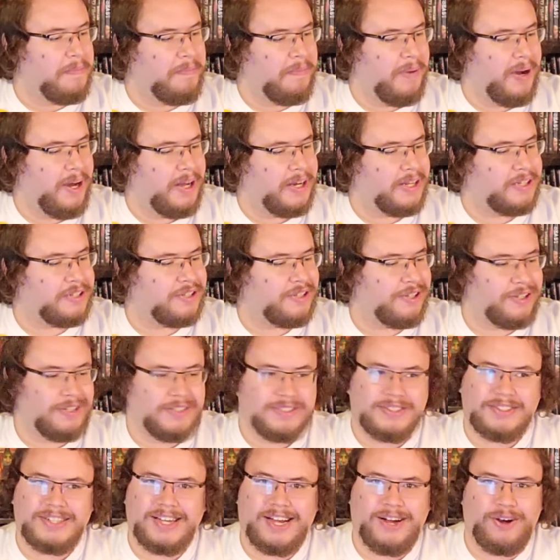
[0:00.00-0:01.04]
but it
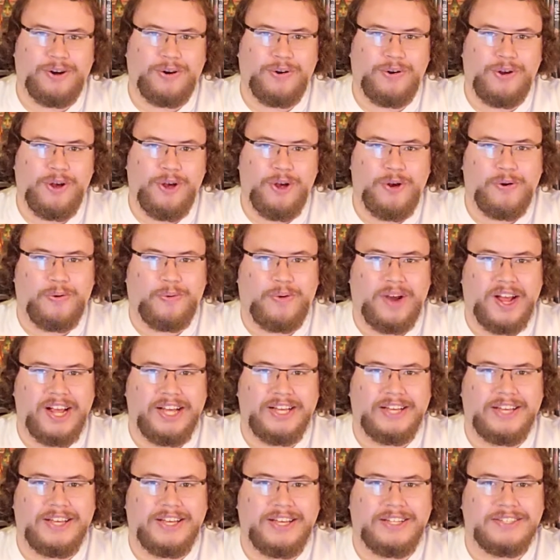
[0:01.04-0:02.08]
turns out
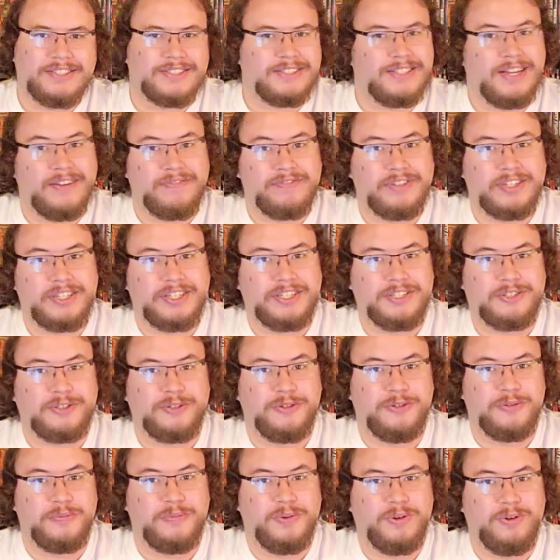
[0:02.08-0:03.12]
ranking
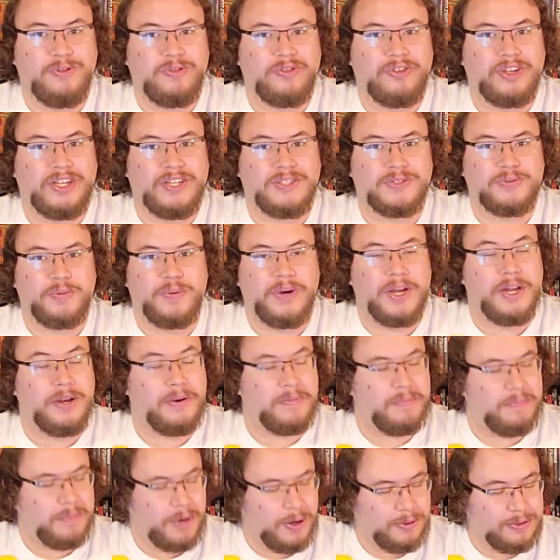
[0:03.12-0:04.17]
72 movies
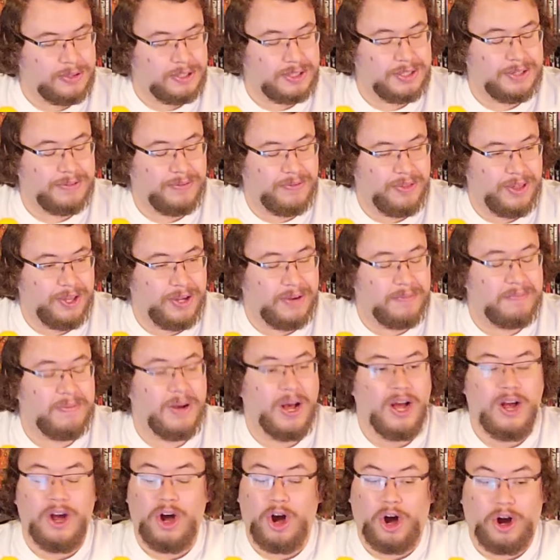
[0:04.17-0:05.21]
when most of
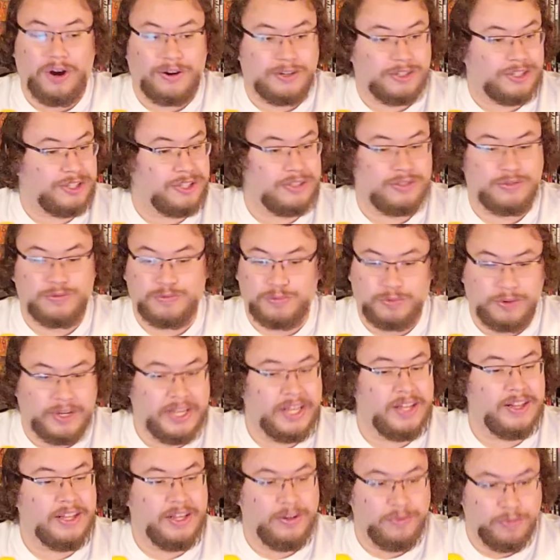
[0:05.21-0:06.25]
them are just
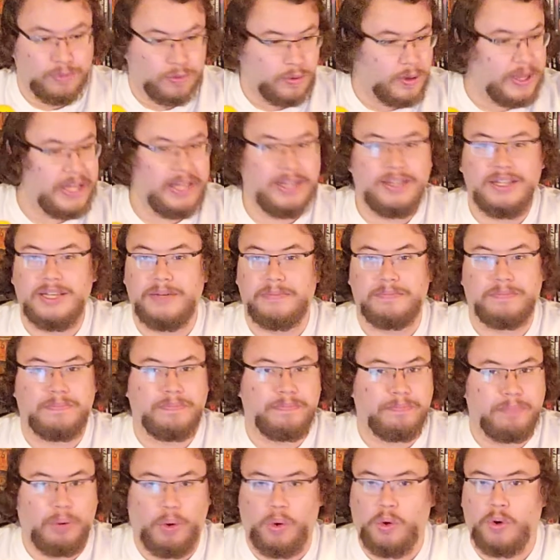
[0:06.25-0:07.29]
really, really
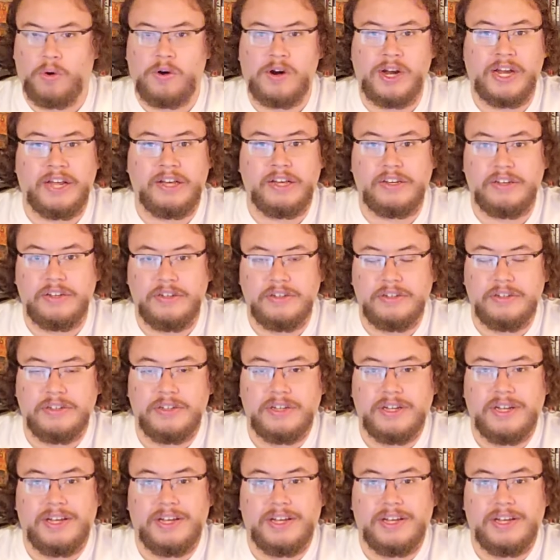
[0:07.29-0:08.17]
boring